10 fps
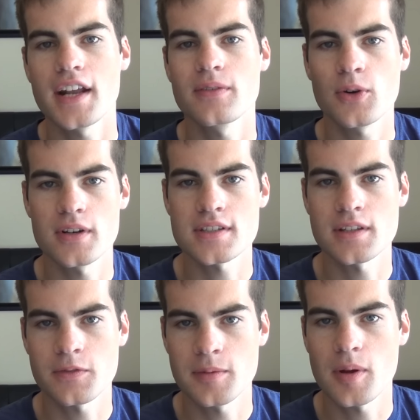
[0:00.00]
And of course,
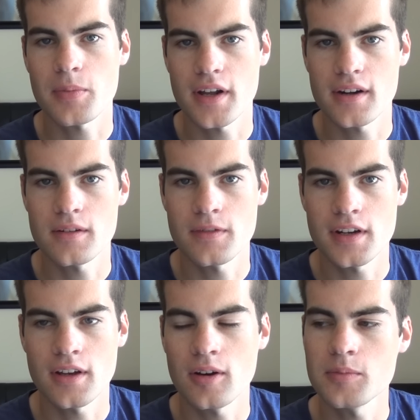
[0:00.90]
the female predator
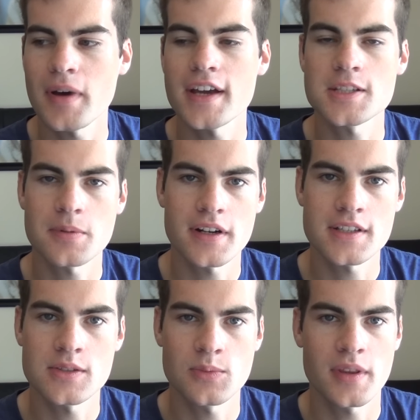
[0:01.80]
video, my
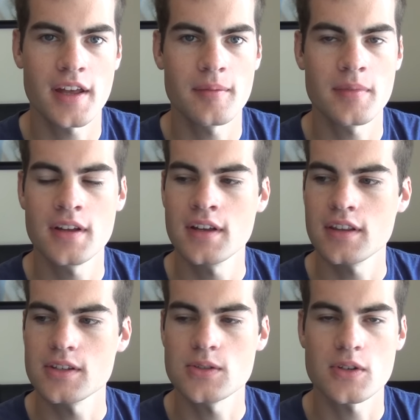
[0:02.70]
experiences with them,
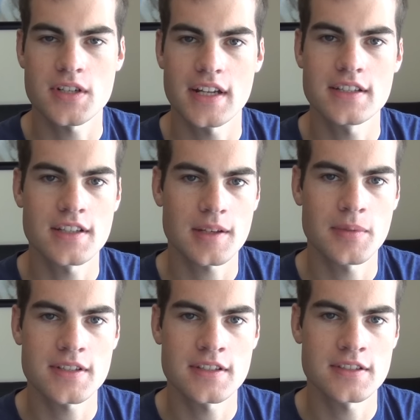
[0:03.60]
the associated
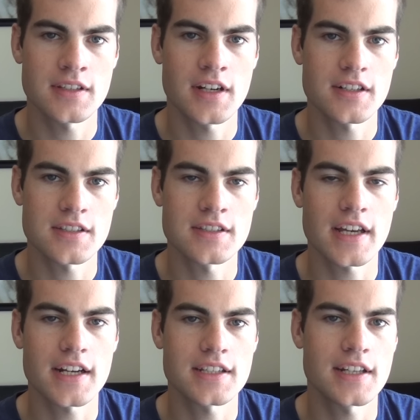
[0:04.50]
stigmas in our
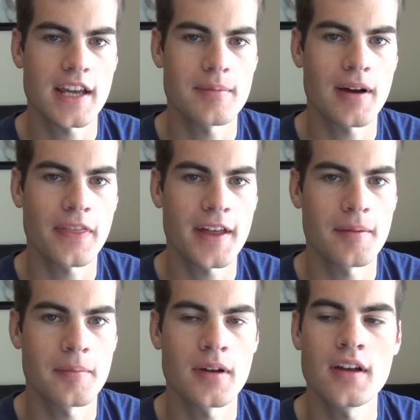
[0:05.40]
society today about
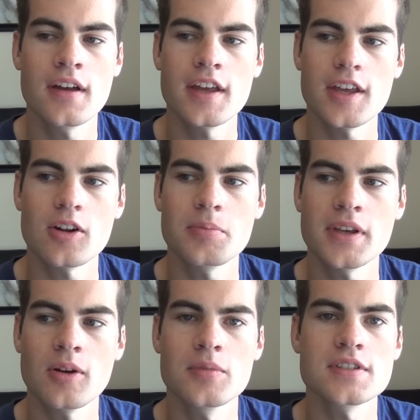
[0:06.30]
them. It'll
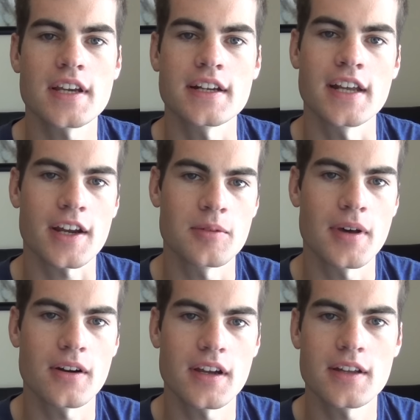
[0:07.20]
be almost like a
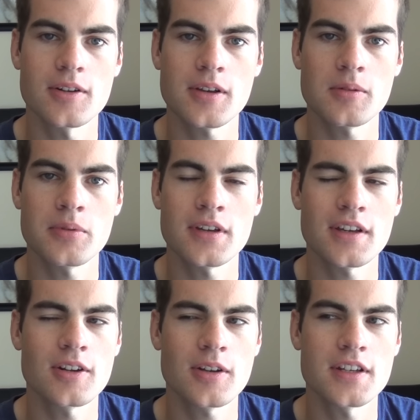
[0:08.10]
documentary. It'll be
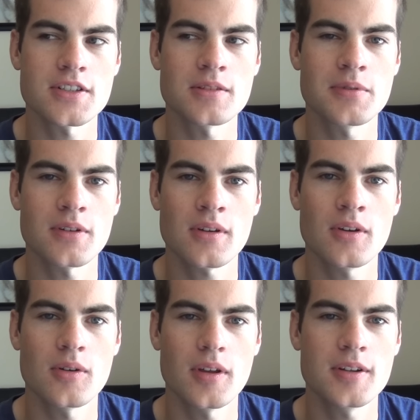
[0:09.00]
it'll, it should be
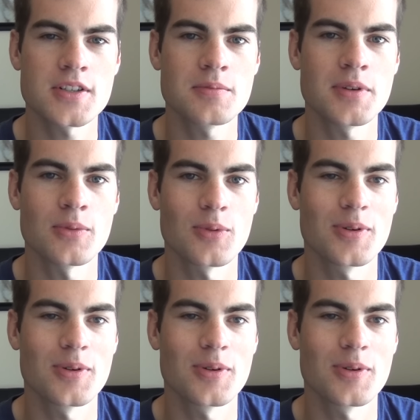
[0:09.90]
it should be